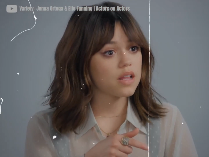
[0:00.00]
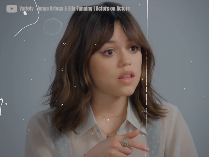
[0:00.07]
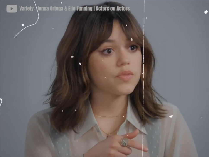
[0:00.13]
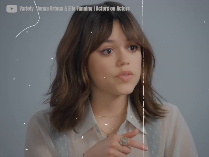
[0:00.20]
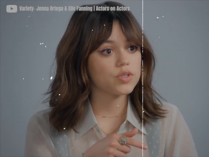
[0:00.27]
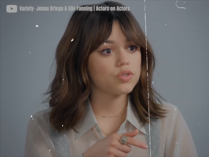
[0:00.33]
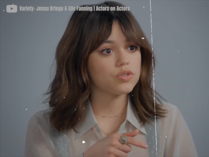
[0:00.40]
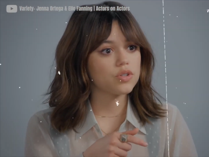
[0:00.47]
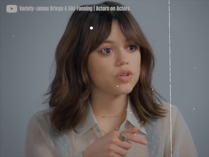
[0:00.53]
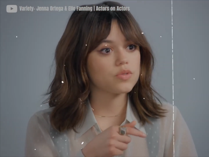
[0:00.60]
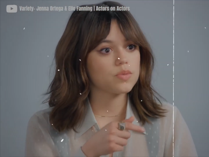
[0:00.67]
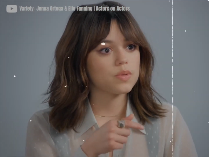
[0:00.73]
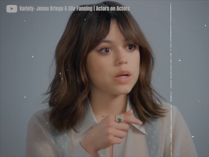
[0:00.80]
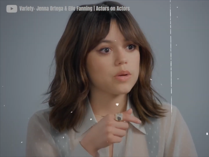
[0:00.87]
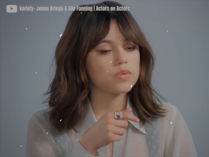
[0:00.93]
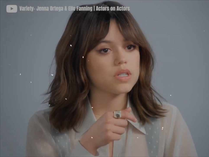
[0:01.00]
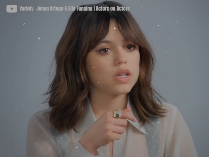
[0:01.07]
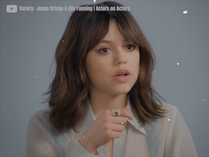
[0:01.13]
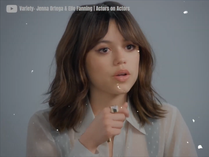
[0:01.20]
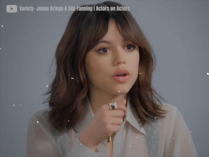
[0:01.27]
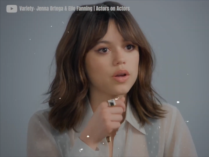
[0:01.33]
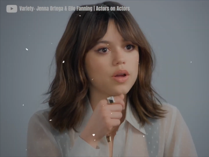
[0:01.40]
television shows when I was
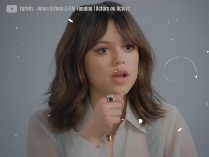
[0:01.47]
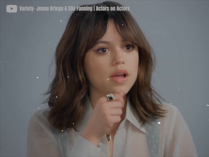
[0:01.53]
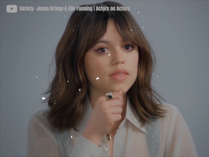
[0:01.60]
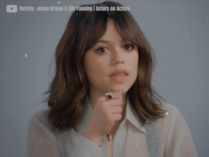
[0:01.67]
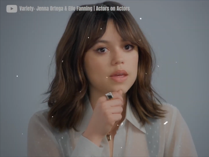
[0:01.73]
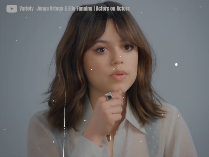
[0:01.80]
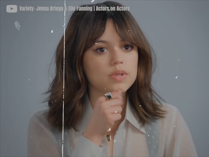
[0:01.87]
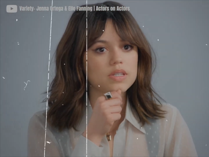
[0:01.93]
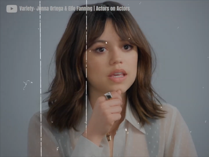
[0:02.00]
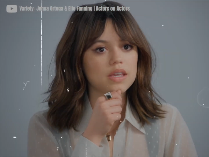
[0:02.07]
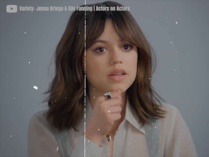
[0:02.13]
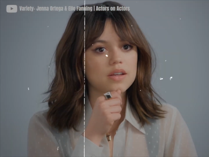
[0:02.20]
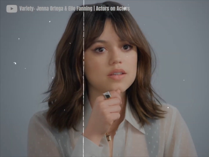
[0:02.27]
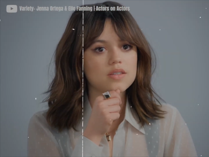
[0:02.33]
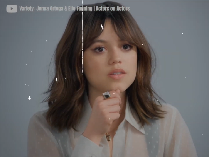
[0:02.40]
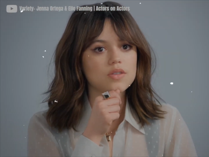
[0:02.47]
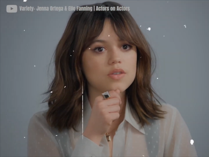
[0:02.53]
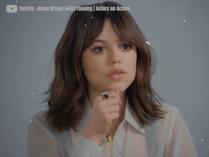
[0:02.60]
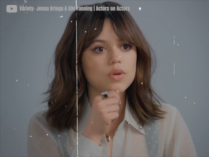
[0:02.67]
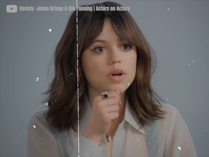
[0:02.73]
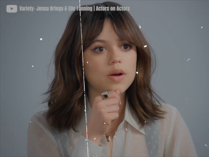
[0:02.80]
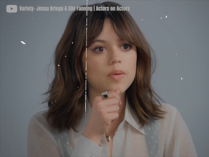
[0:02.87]
younger, they would take us
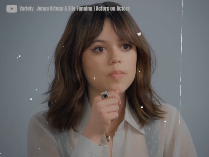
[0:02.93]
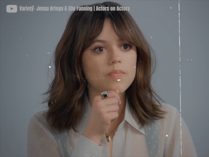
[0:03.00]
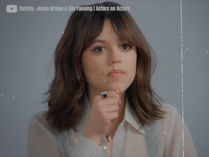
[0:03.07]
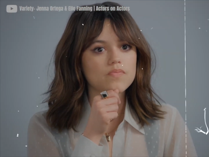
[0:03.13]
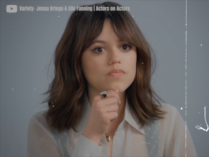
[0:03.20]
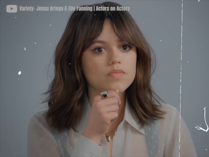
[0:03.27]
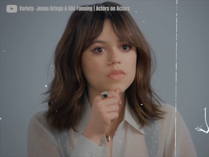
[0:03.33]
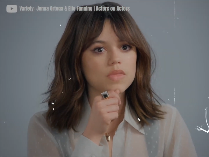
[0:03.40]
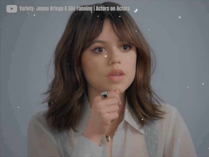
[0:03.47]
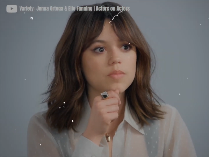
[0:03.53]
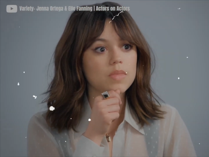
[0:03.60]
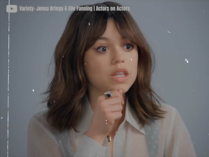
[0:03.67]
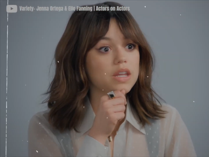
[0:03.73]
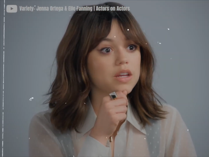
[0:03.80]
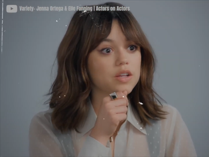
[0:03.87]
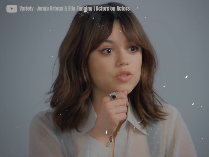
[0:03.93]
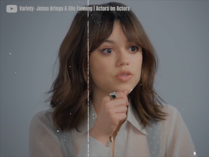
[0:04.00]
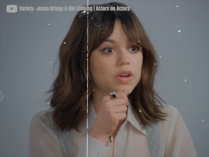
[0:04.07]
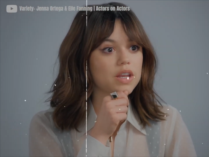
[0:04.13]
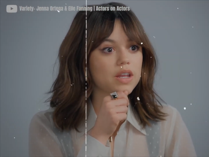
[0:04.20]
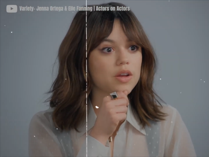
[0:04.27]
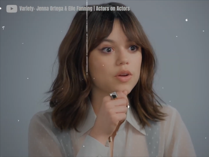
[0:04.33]
to media
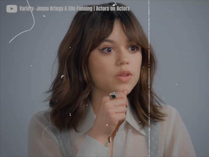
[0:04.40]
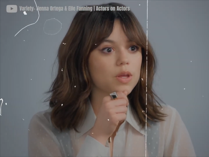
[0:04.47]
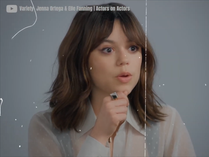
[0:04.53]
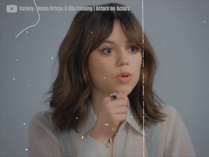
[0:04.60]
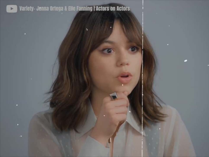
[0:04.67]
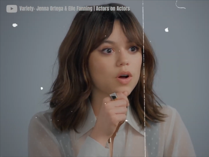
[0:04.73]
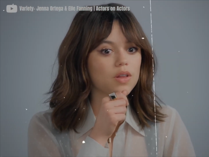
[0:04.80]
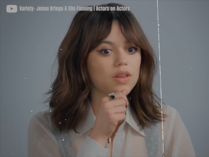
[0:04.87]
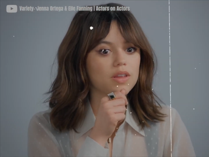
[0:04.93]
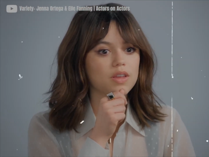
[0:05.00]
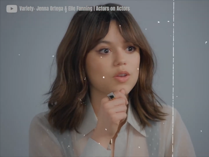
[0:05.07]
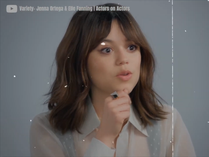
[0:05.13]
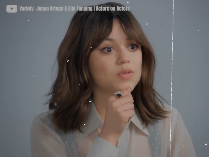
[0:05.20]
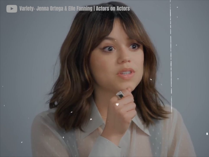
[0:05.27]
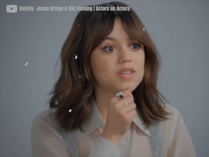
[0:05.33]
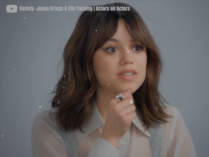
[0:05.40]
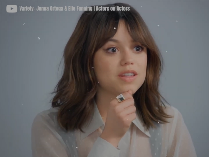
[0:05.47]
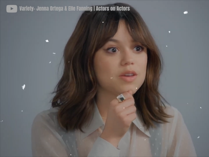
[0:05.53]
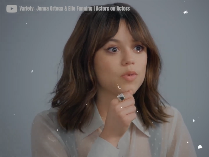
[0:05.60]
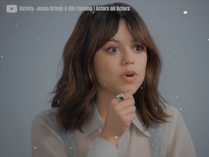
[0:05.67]
training, or they would call it, Disney